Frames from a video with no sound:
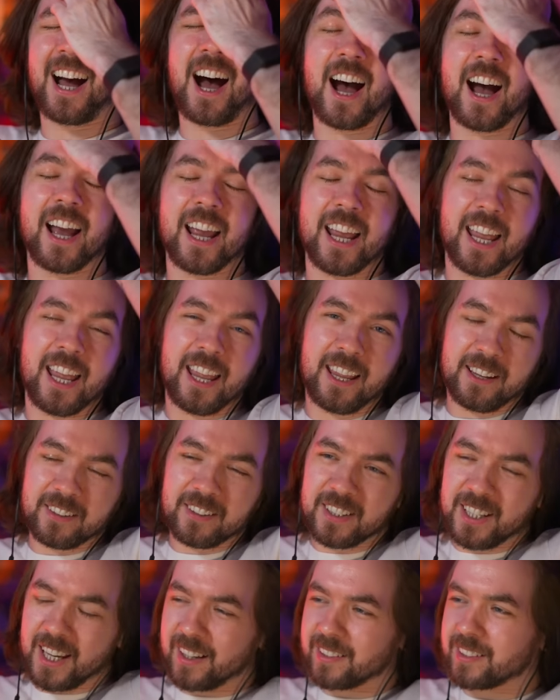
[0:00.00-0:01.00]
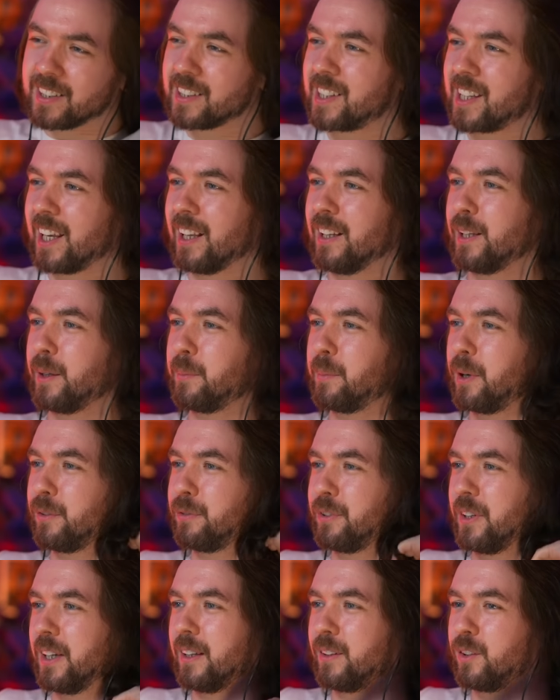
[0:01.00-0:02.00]
Yes, it's Killian
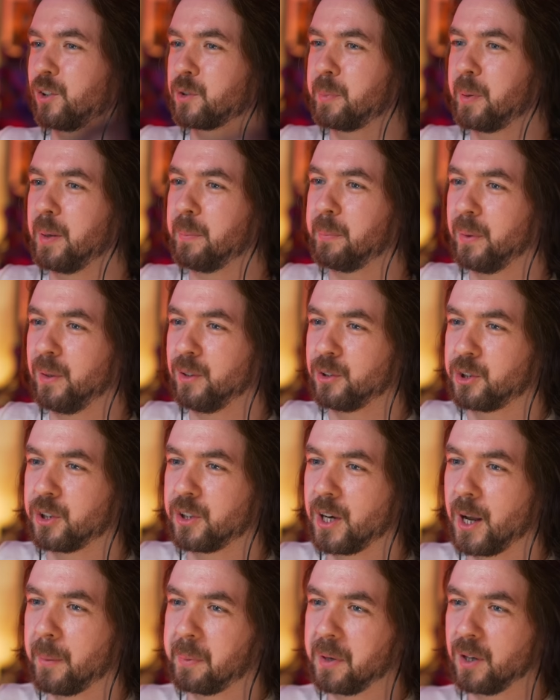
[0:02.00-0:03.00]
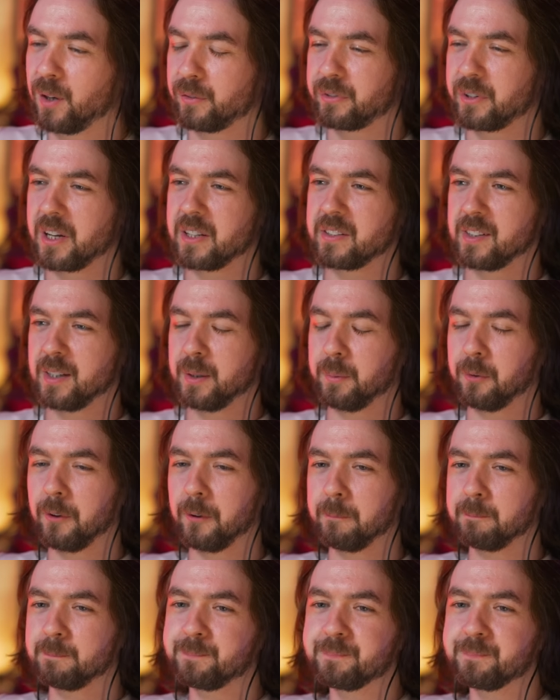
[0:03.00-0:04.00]
Murphy. And those people should not be your friends anymore.